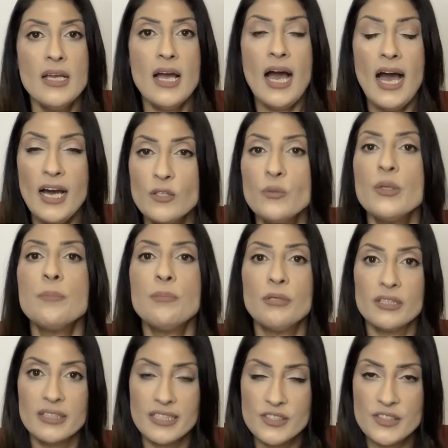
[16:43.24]
How do we
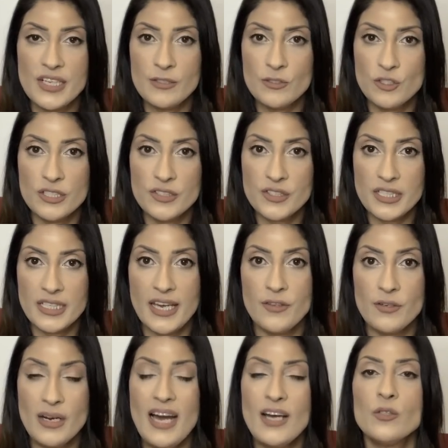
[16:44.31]
put these energies
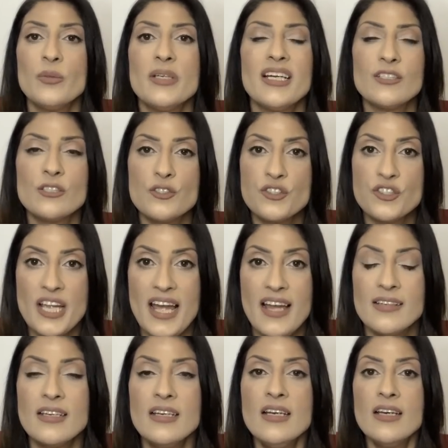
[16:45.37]
together? How do we
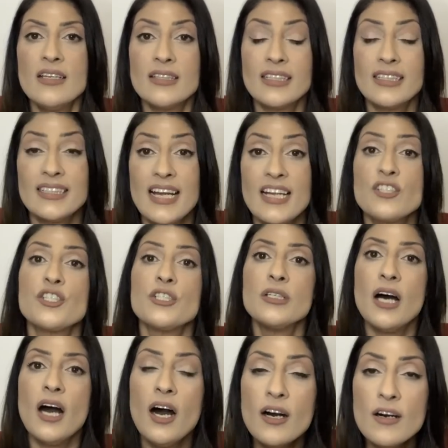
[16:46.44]
understand the connection
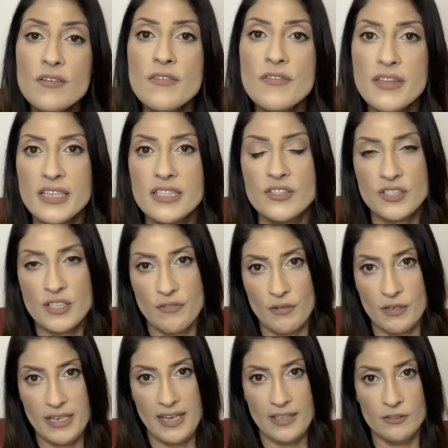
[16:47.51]
of these
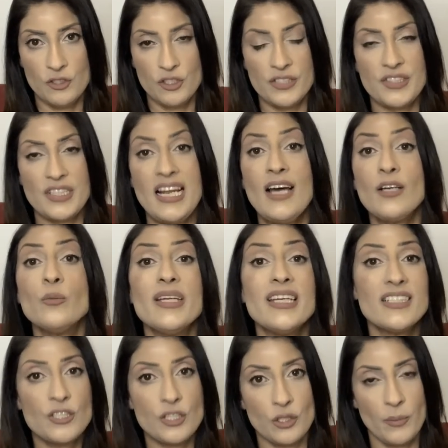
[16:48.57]
different energies and how do we
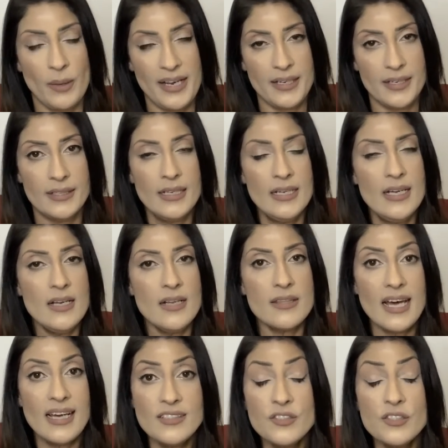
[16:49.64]
integrate it?
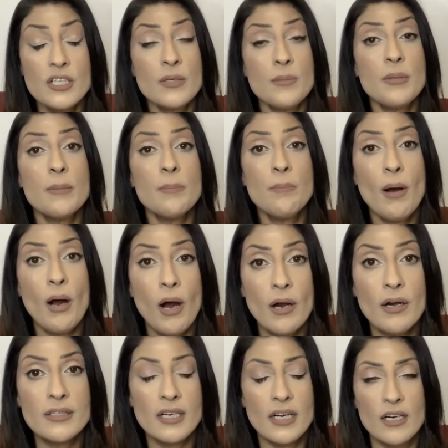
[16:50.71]
That is going to be
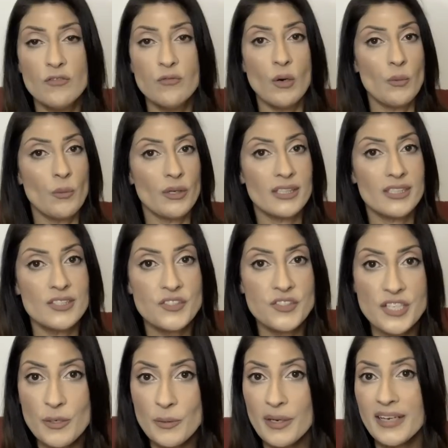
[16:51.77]
part of what we're
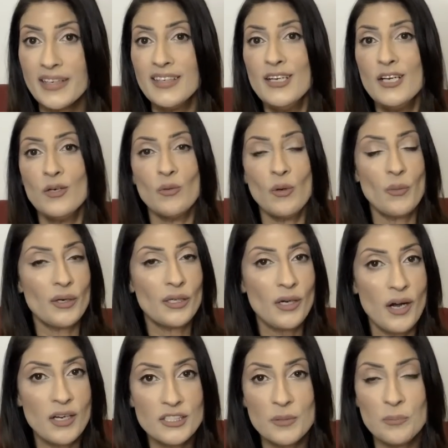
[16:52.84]
considering, what we're
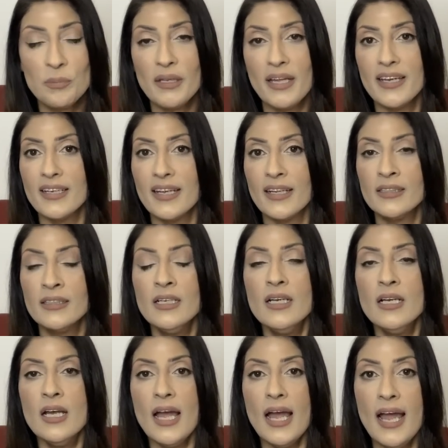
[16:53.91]
contemplating,
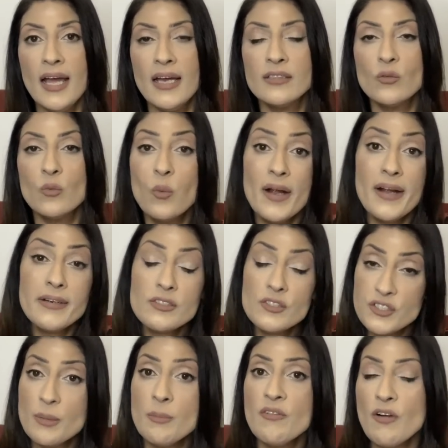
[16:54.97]
and where
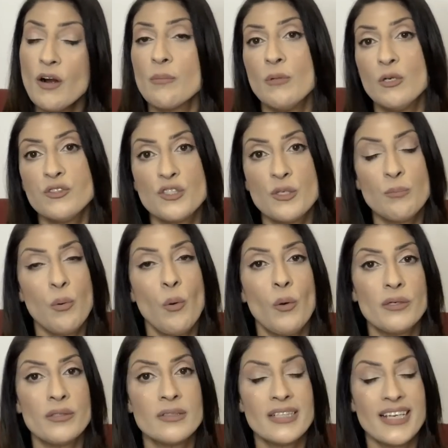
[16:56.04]
some of our most
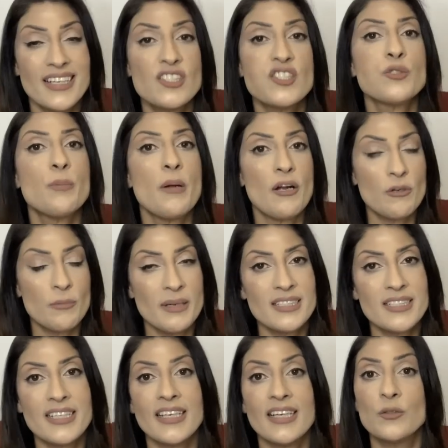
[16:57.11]
important
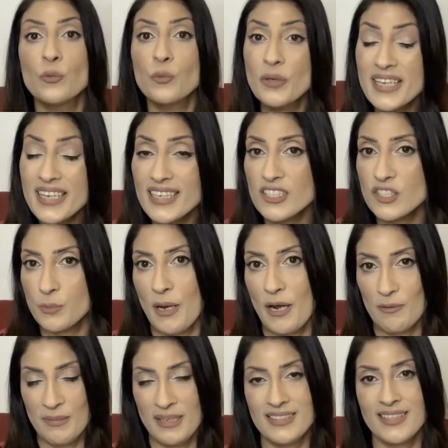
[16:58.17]
experimenting and
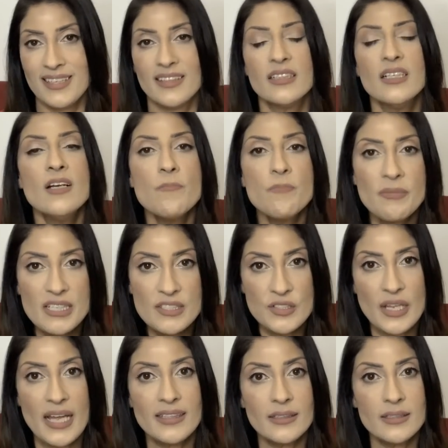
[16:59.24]
re-experimenting is
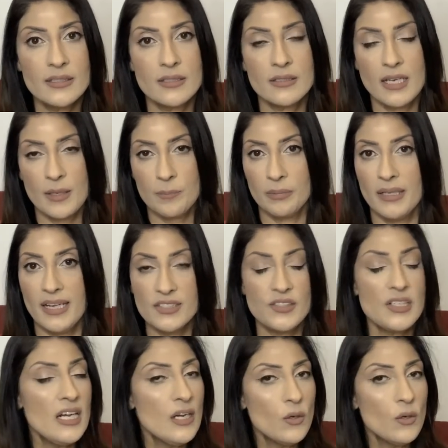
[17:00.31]
likely to take place.